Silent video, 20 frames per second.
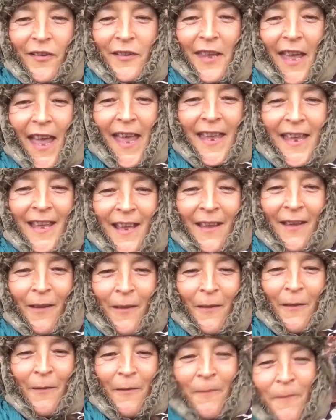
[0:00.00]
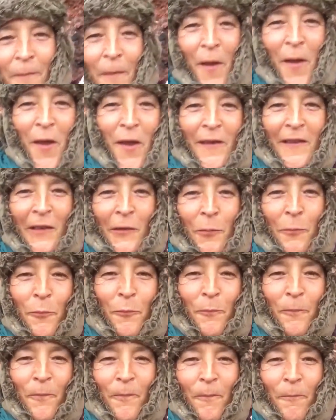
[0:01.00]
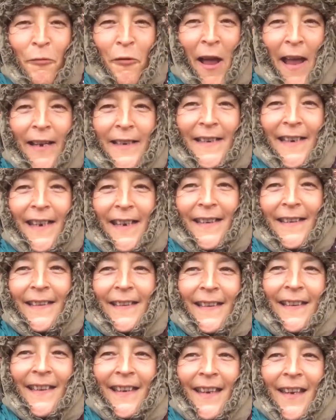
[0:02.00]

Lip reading: Okay, first practice.